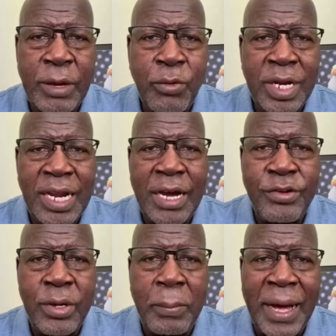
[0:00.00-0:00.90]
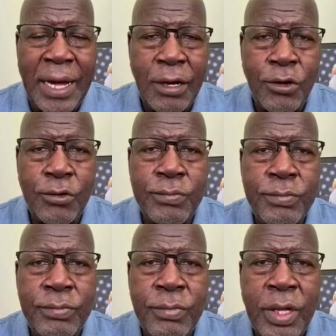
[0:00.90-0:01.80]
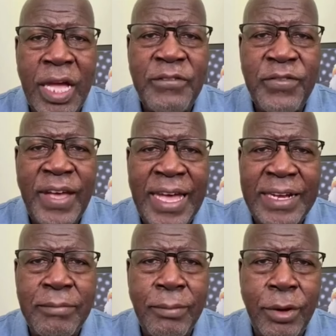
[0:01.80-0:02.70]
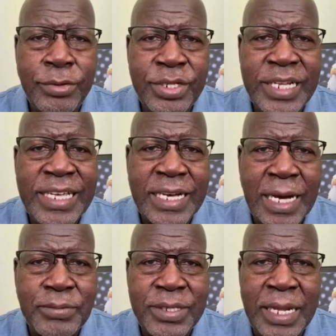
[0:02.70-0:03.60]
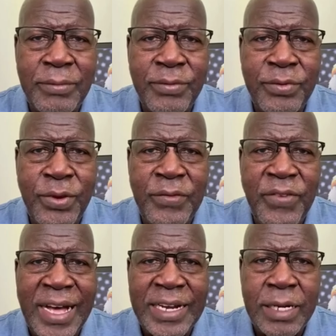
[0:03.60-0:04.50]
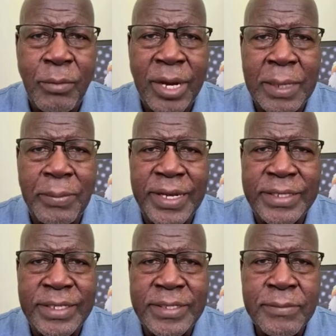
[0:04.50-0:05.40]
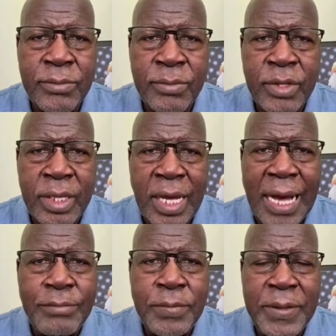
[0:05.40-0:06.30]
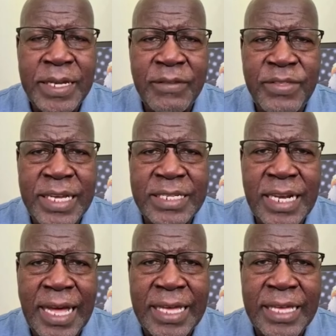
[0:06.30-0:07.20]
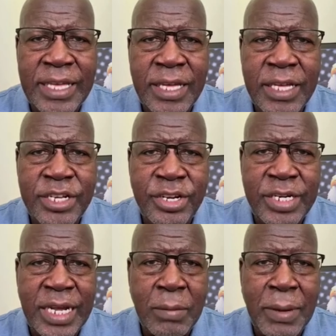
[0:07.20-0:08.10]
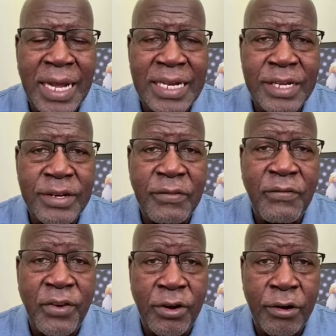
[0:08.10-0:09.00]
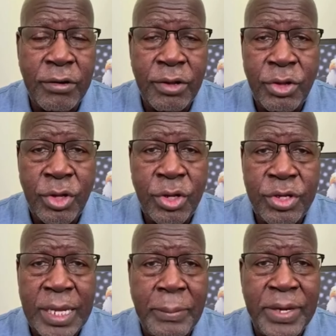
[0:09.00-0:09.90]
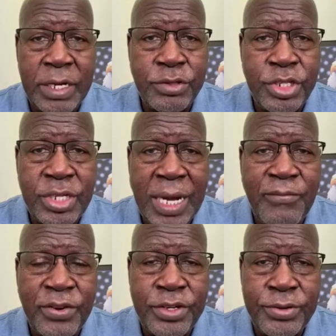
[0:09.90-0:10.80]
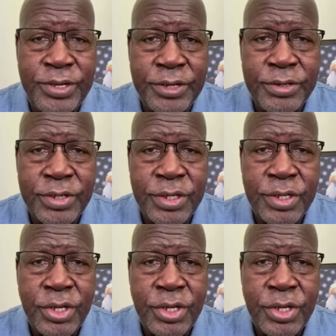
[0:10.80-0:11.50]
that will allow you to buy a home if you've had most hiccups that we find in the marketplace. I'm speaking of things like turned down by a lender for not being on your job for two years